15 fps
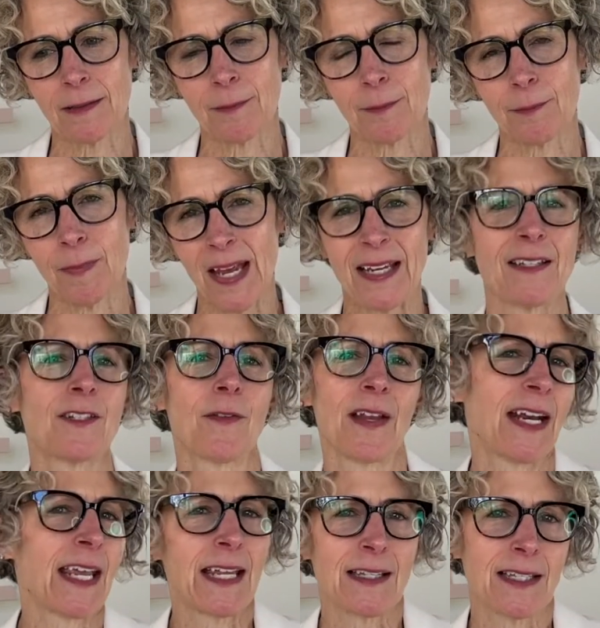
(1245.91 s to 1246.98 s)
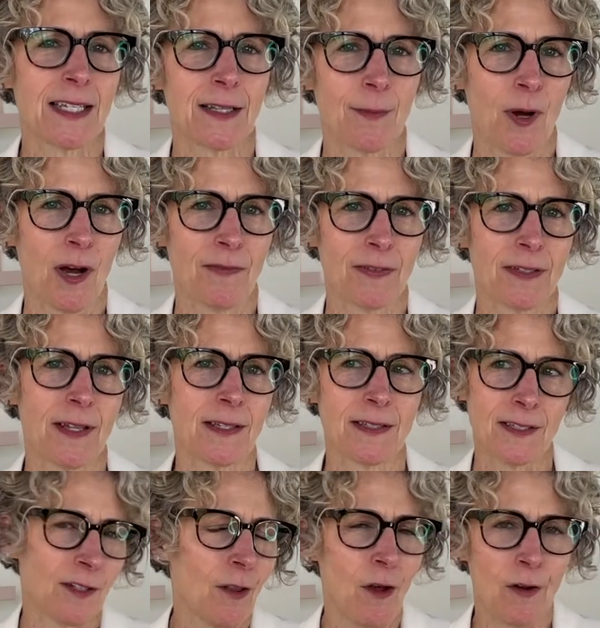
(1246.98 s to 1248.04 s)
make it so that I can't see them often. They
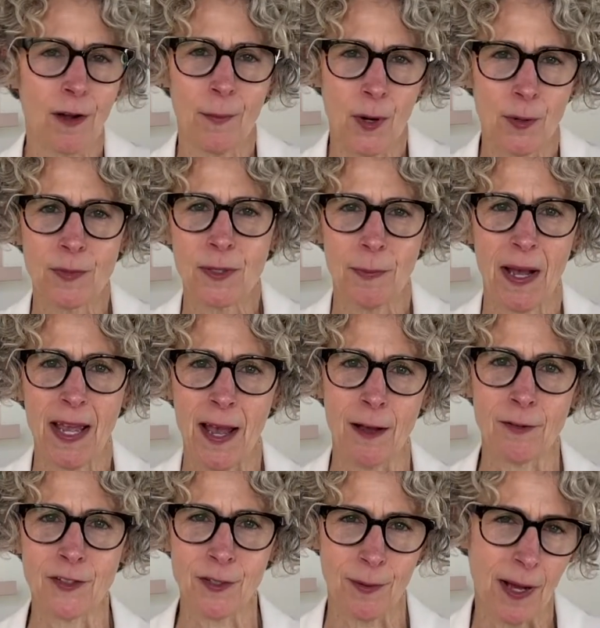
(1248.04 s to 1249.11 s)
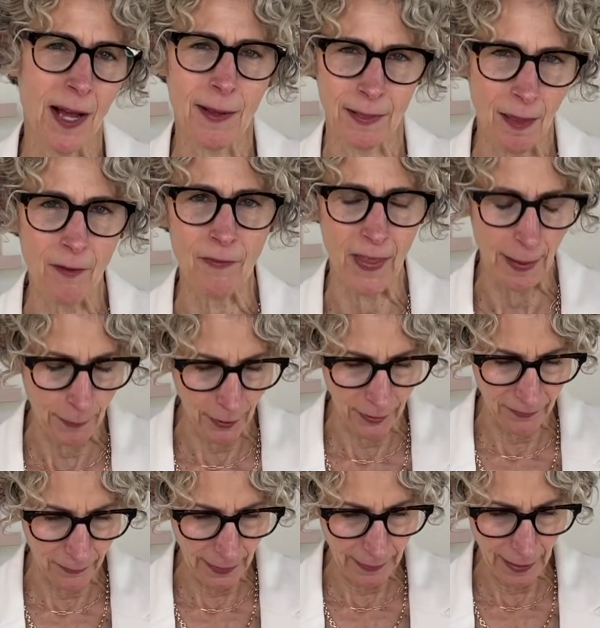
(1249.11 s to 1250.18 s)
still all come home to my house, so I love that part
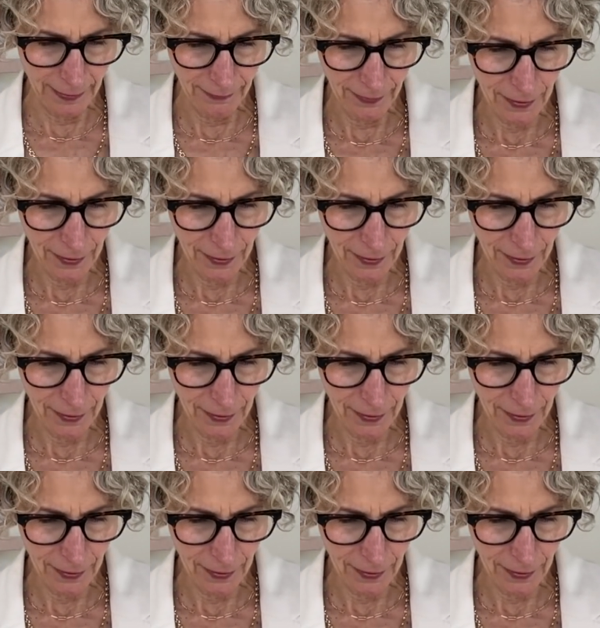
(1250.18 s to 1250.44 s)
of my life.